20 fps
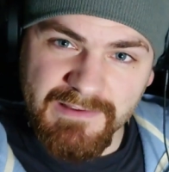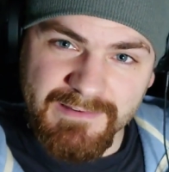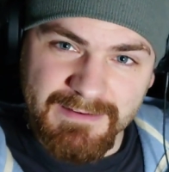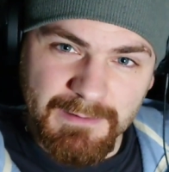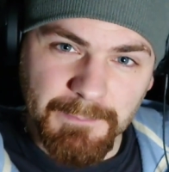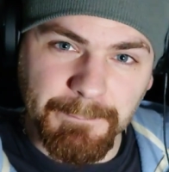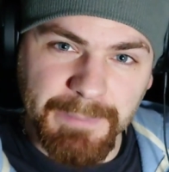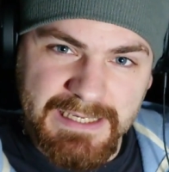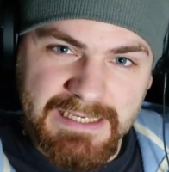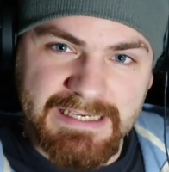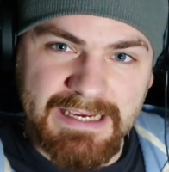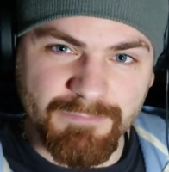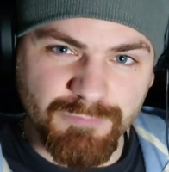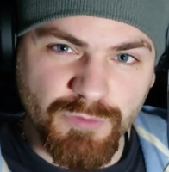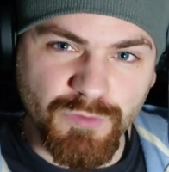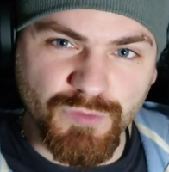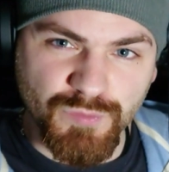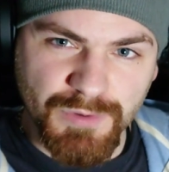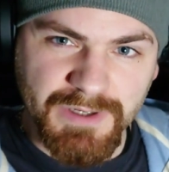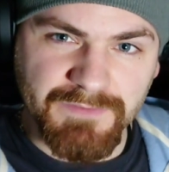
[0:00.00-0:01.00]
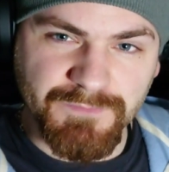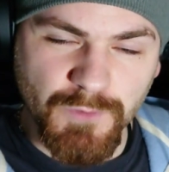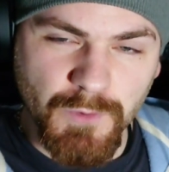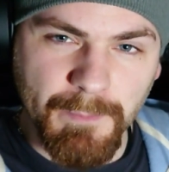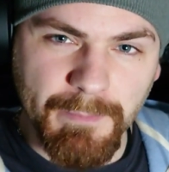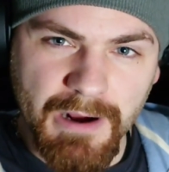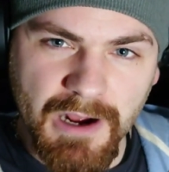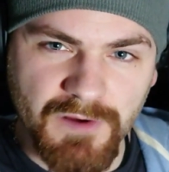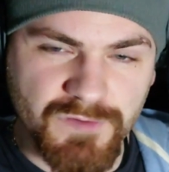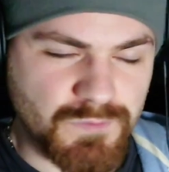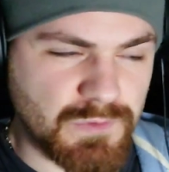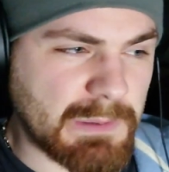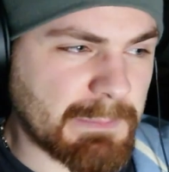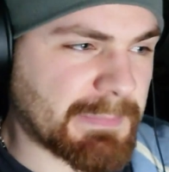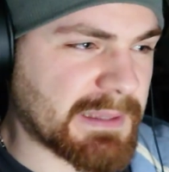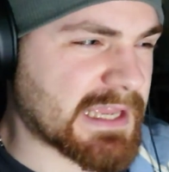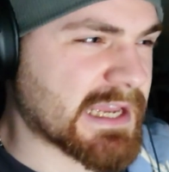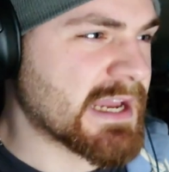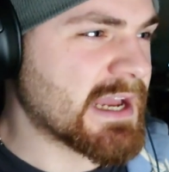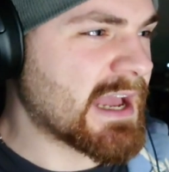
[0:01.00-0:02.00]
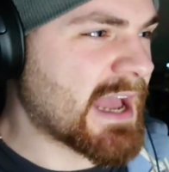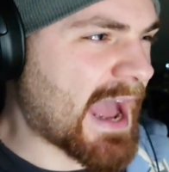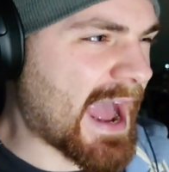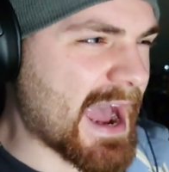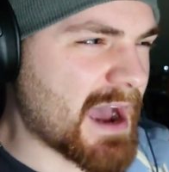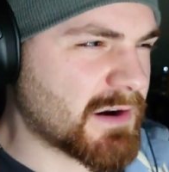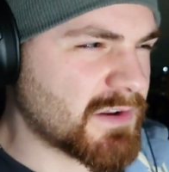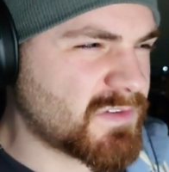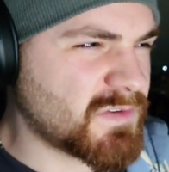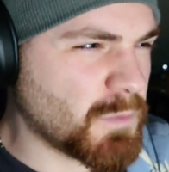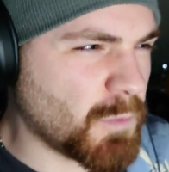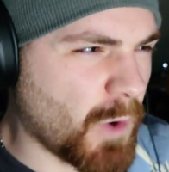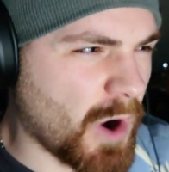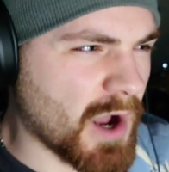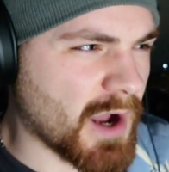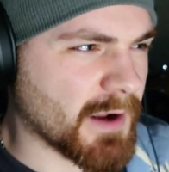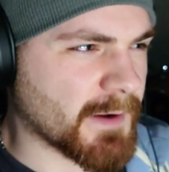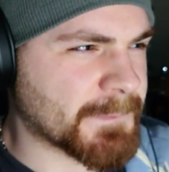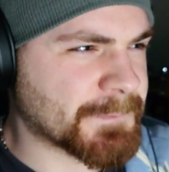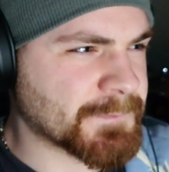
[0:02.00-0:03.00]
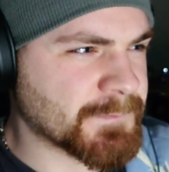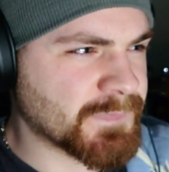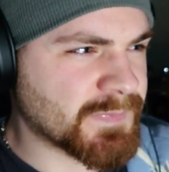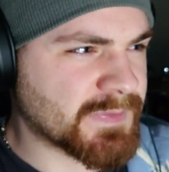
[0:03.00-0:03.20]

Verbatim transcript: Is there a beat? You have to do 24 bars to a beat. How does it work?